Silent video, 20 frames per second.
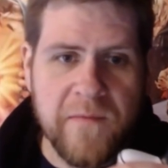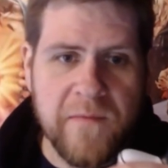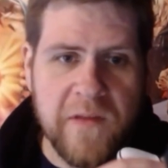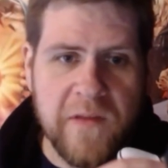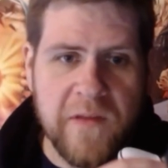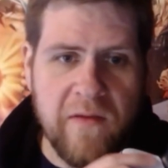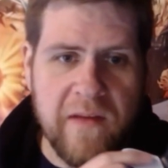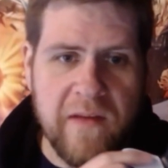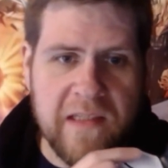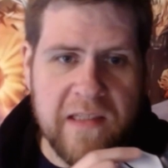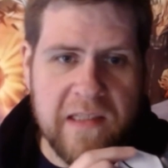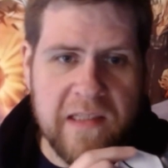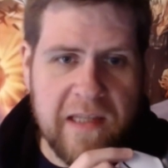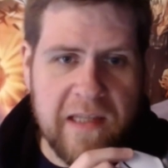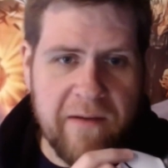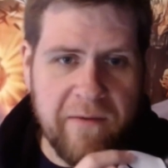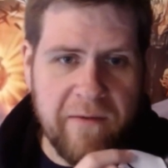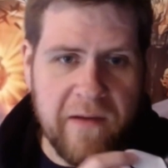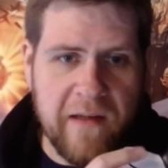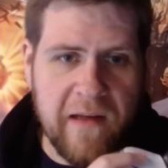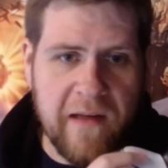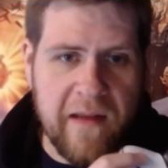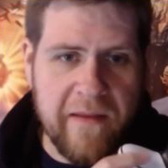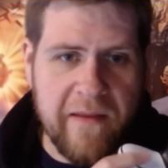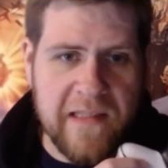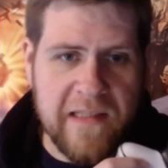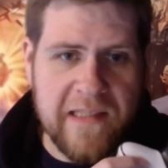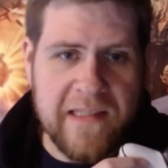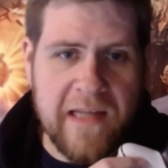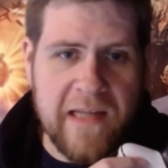So this is definitely not,
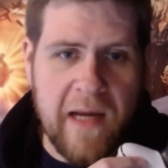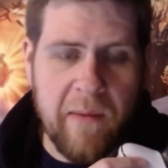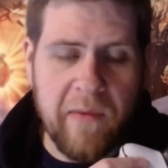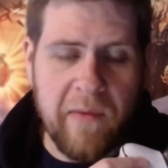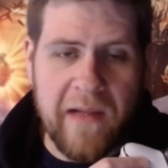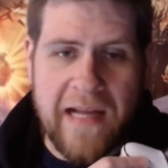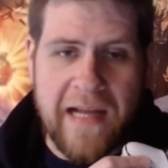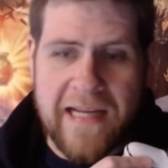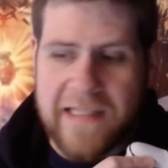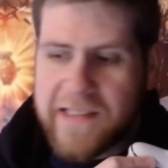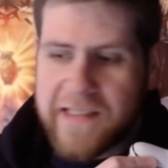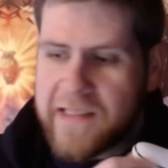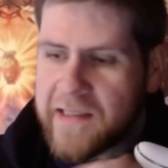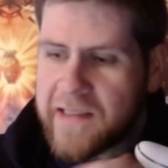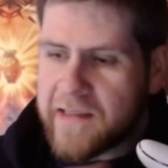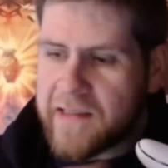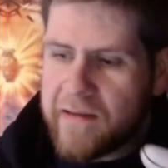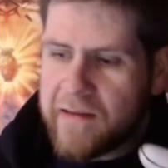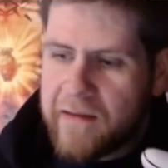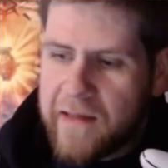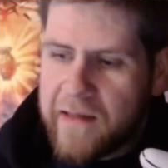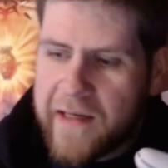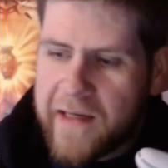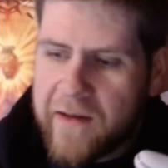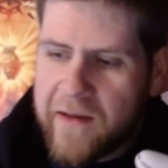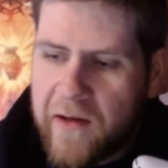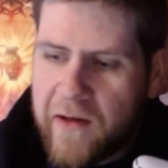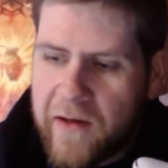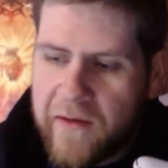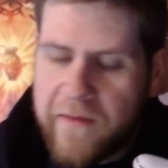this is not plastic like
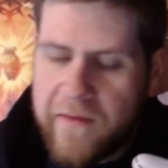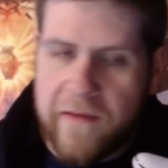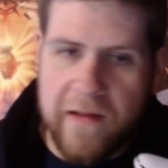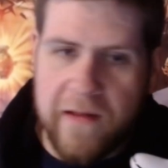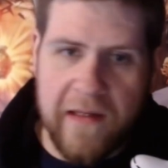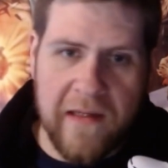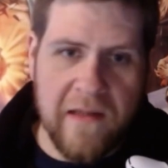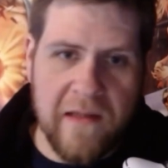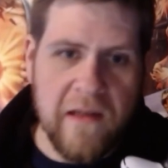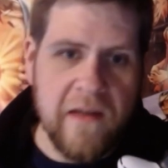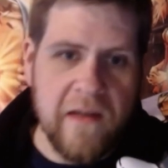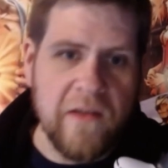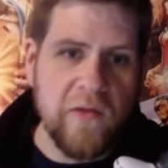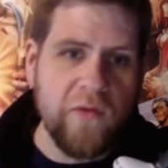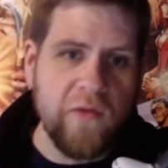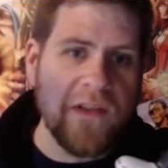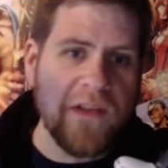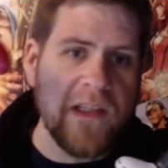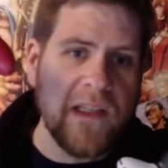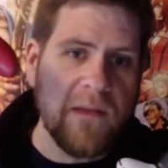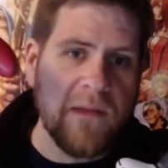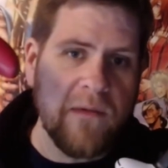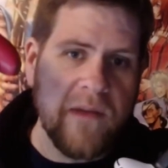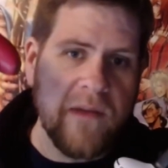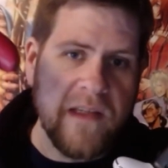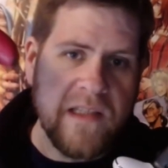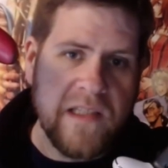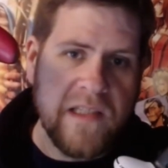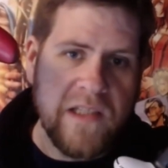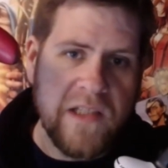on the DualSense, where
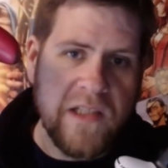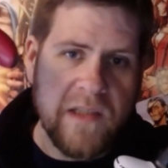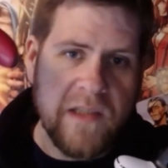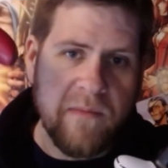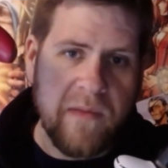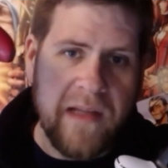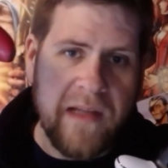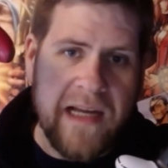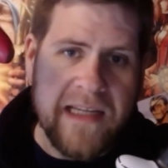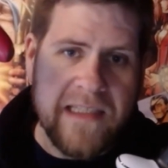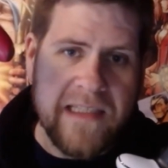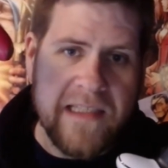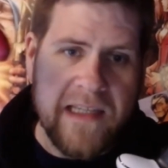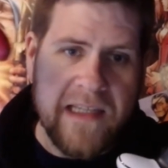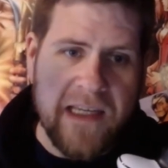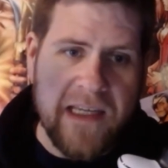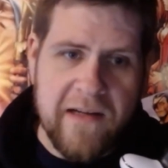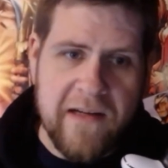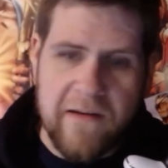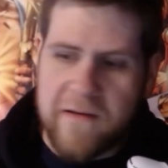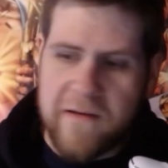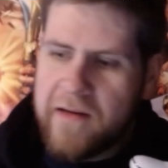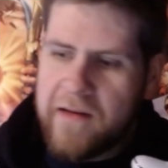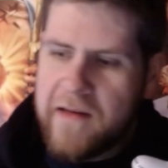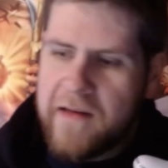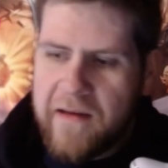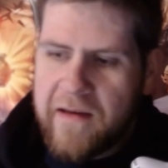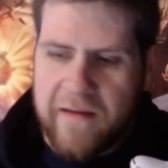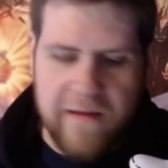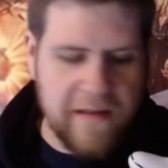this is just plastic here.
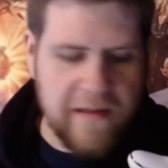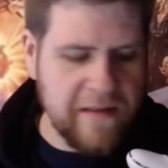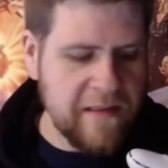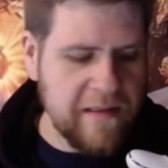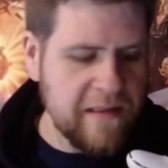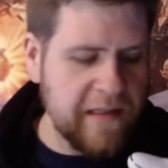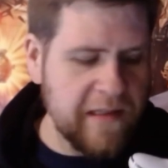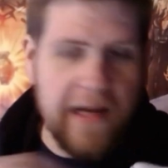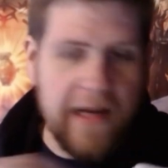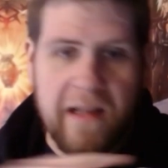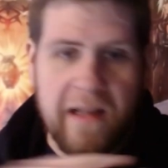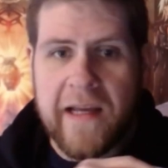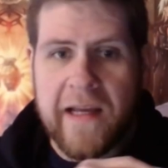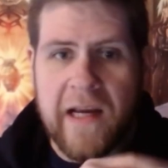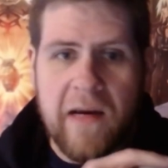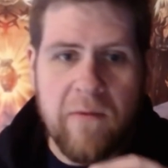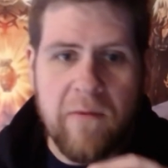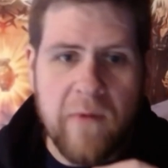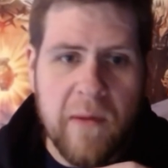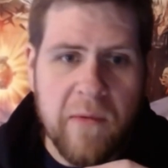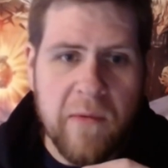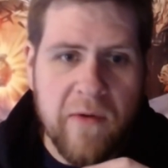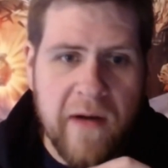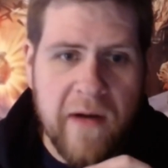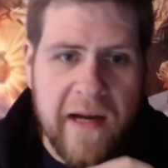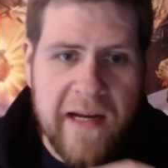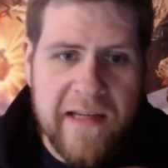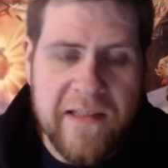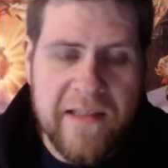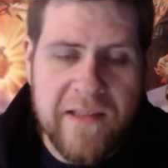This is kind of like a
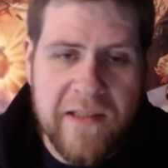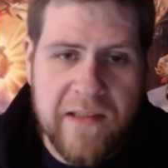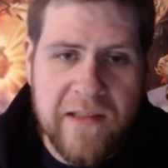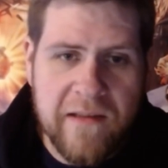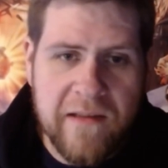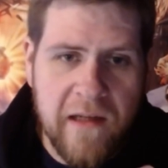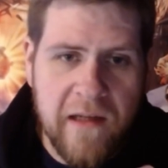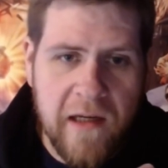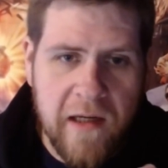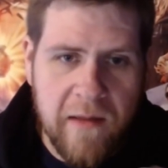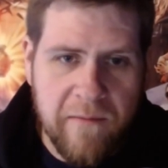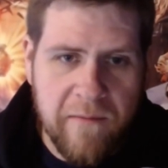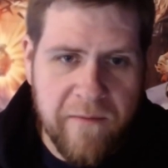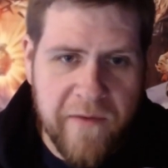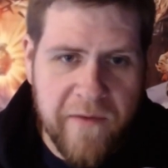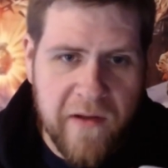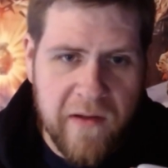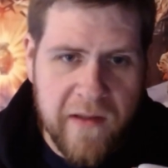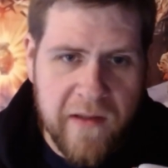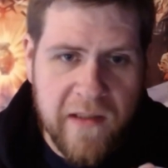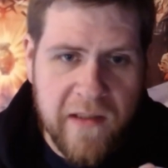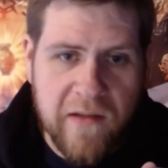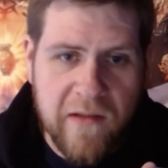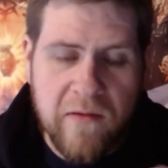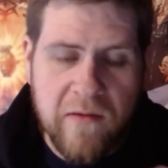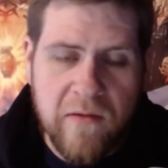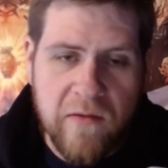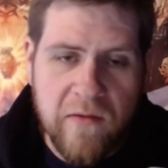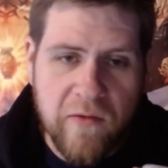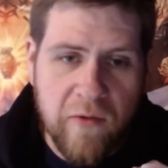rubberized
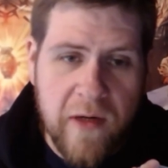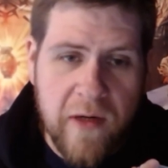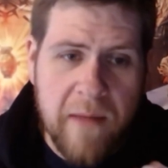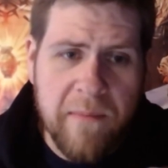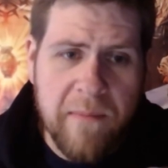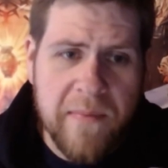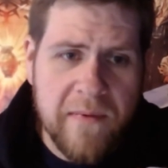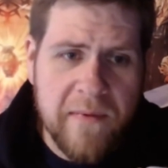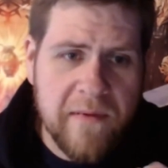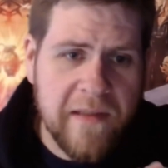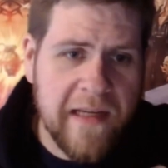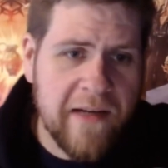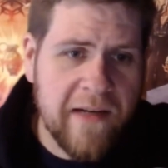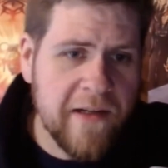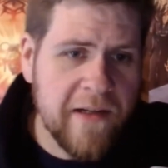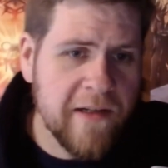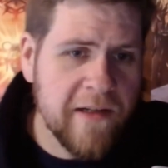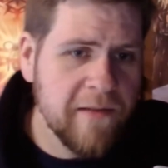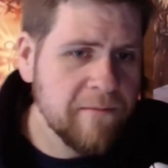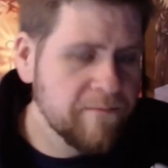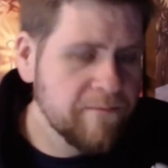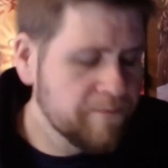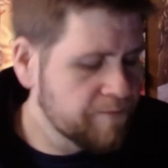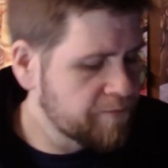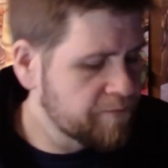feeling grip down here.